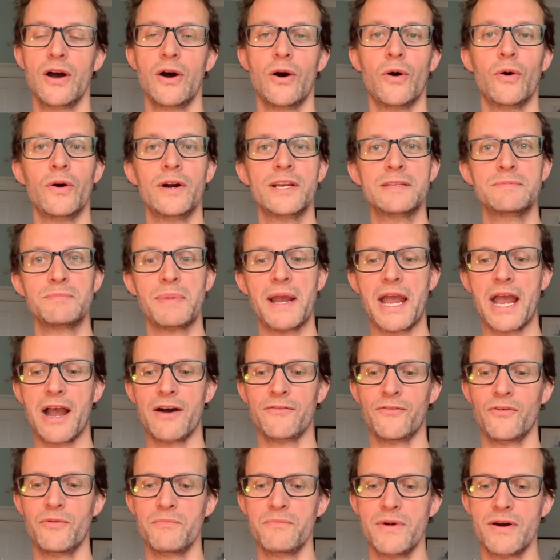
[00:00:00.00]
or his
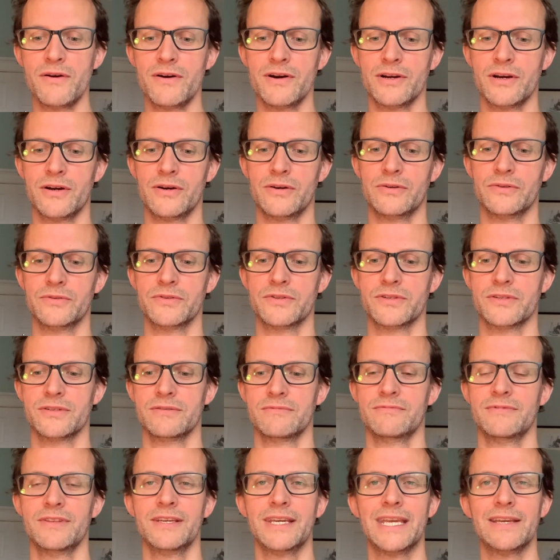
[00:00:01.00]
powerful
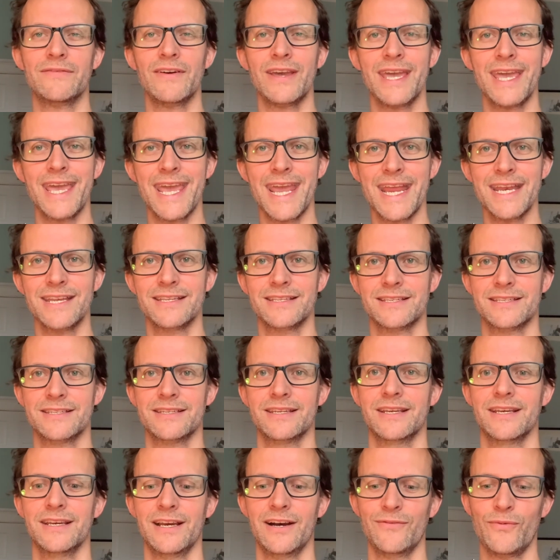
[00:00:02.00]
miracles that give a hint
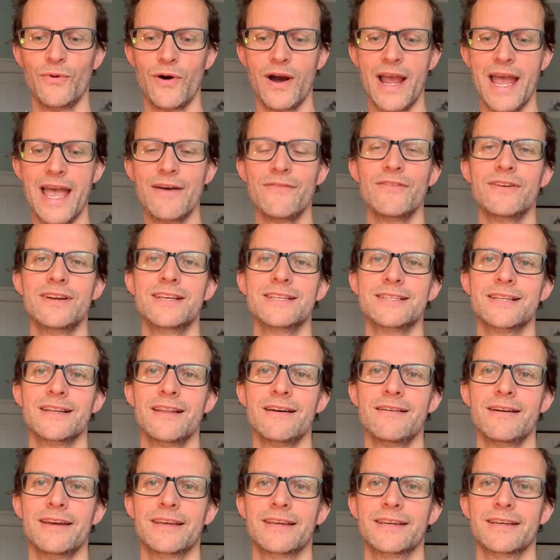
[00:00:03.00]
of what heaven is
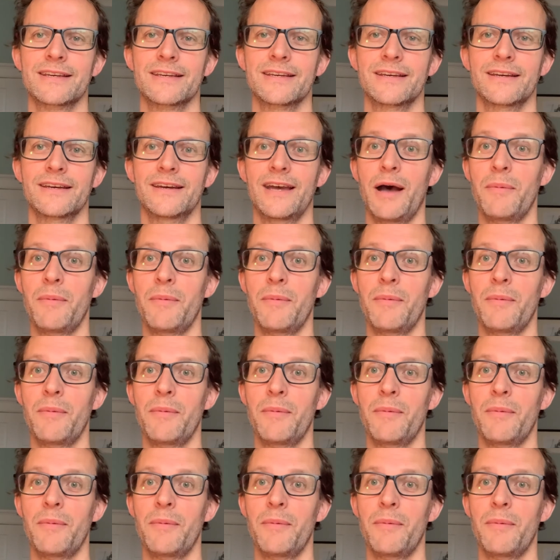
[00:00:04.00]
like,